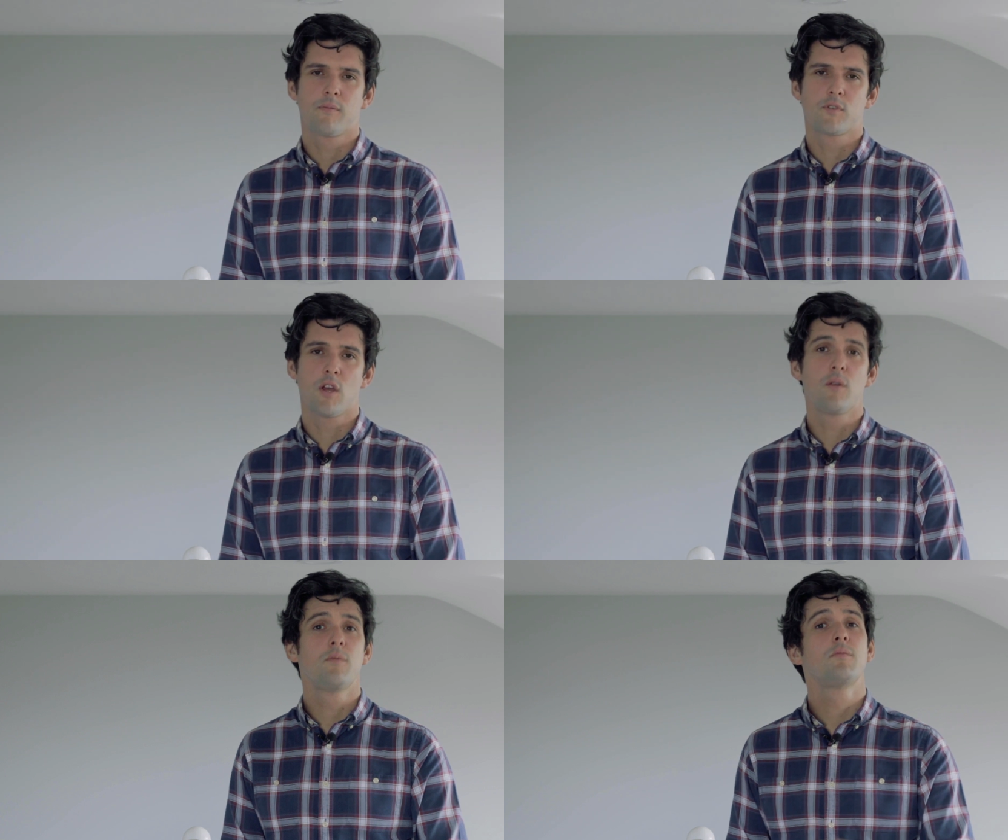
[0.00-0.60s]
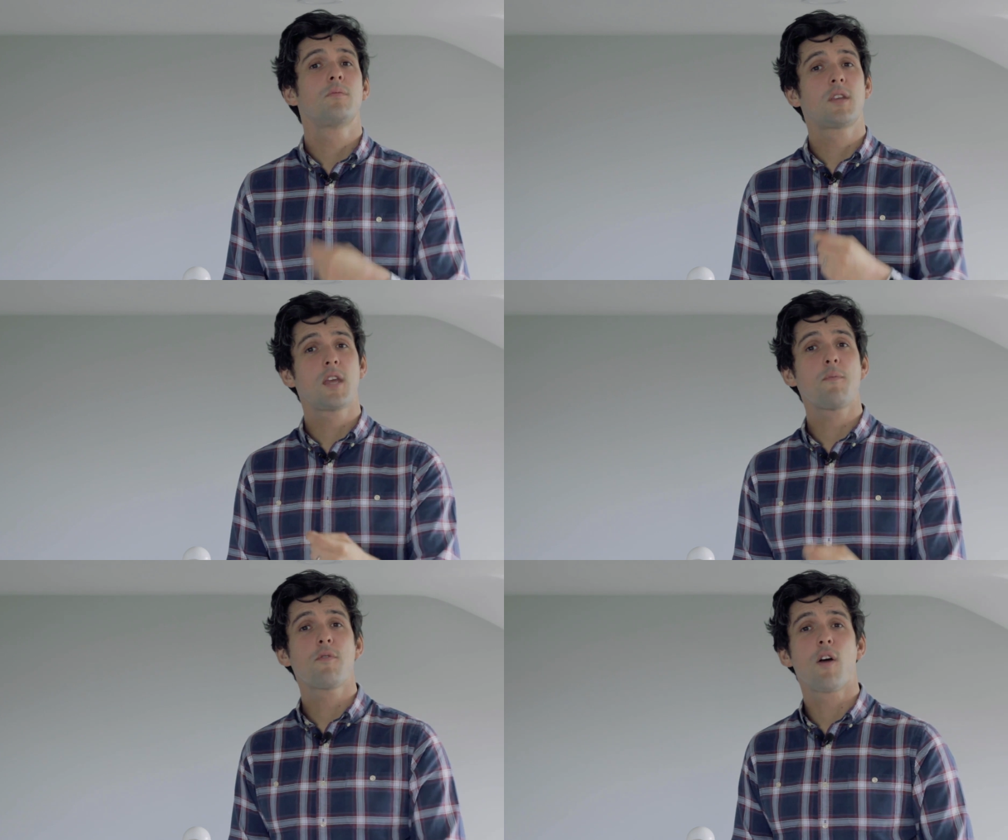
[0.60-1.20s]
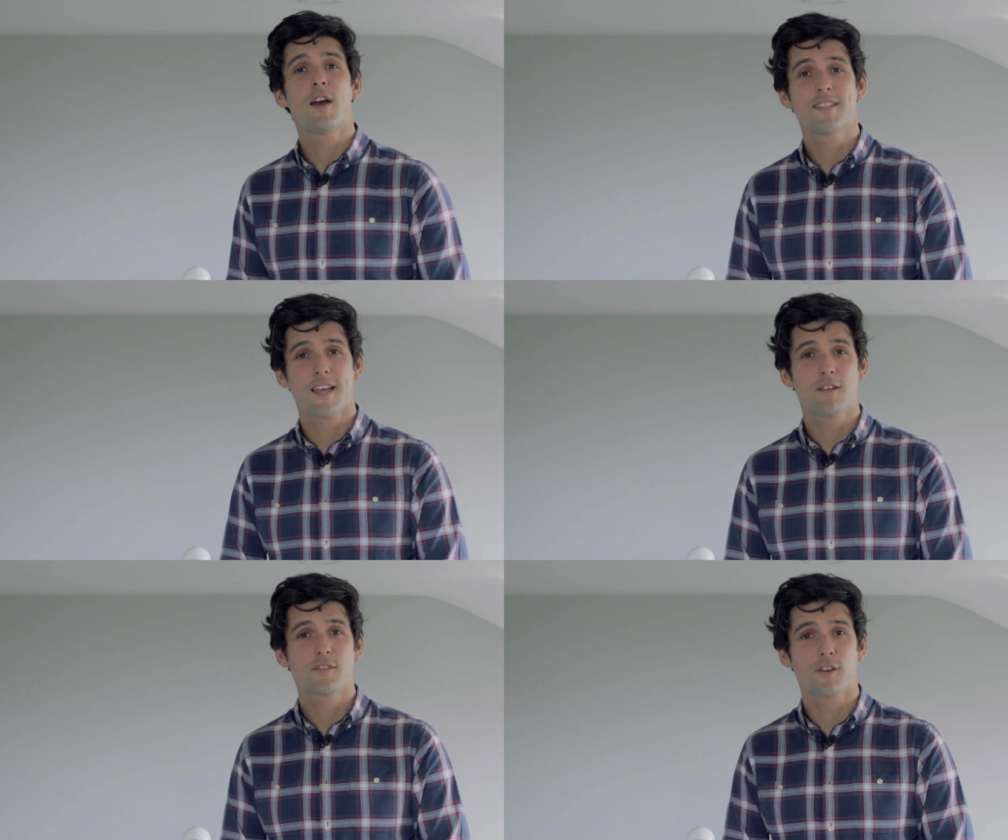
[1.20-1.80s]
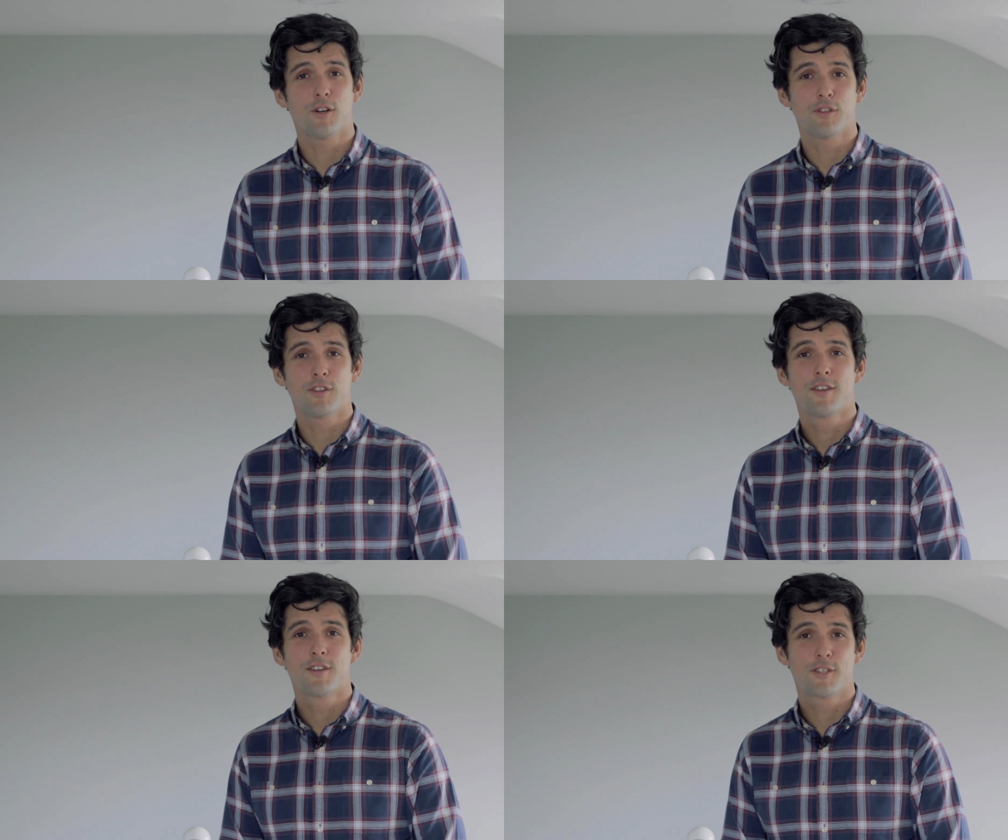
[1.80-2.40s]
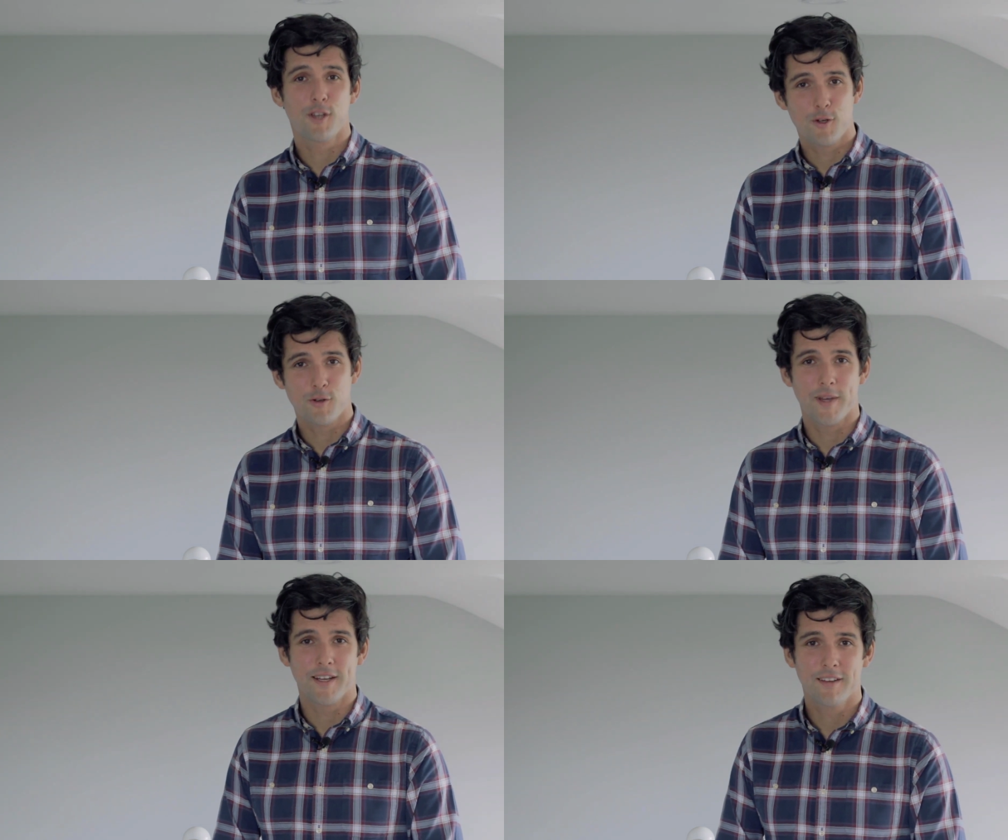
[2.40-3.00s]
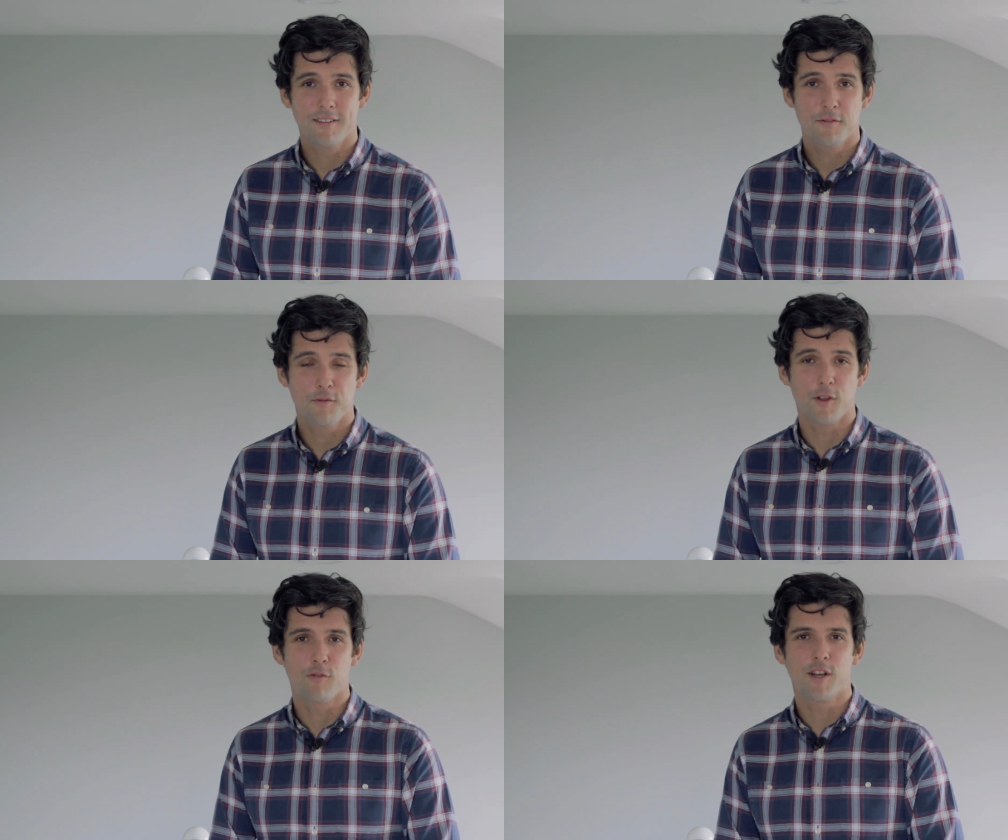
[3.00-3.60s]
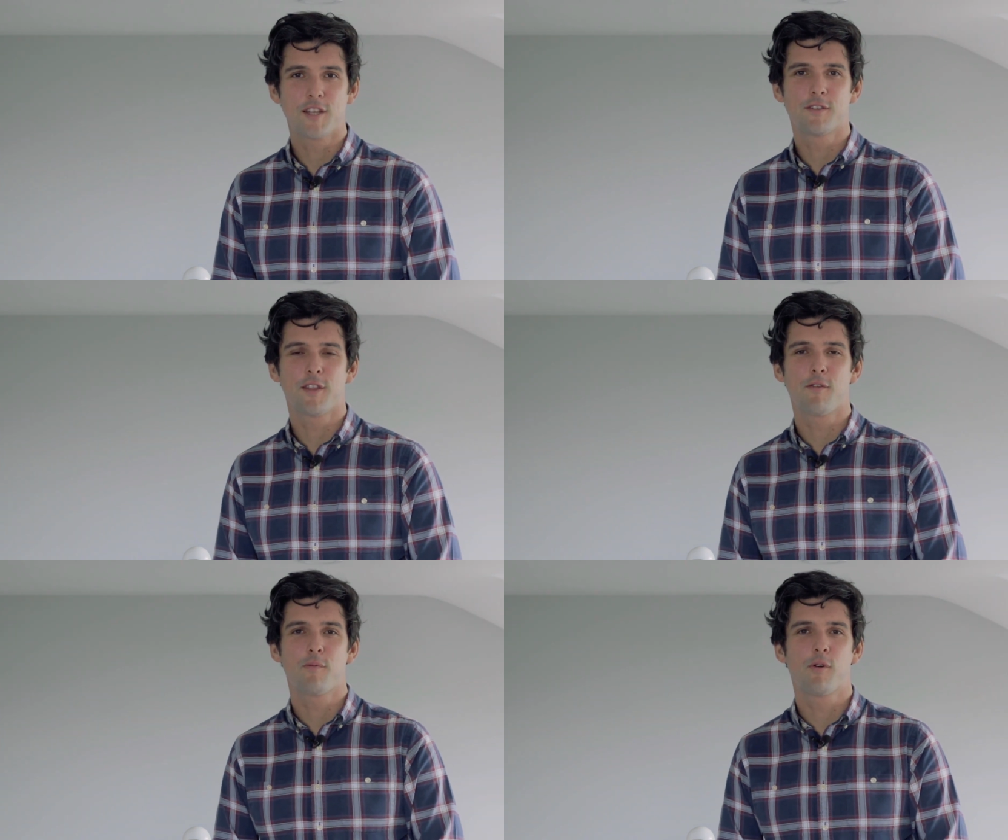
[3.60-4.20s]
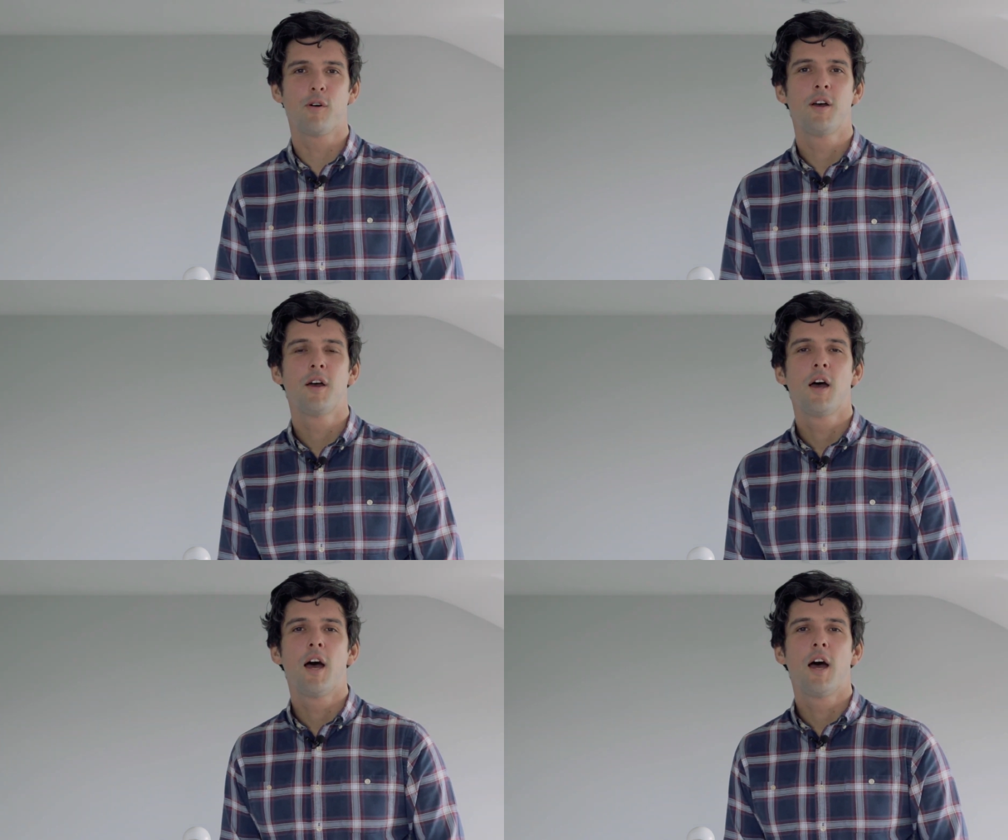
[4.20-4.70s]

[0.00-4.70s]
So keep your eyes out on social media for the release of that report,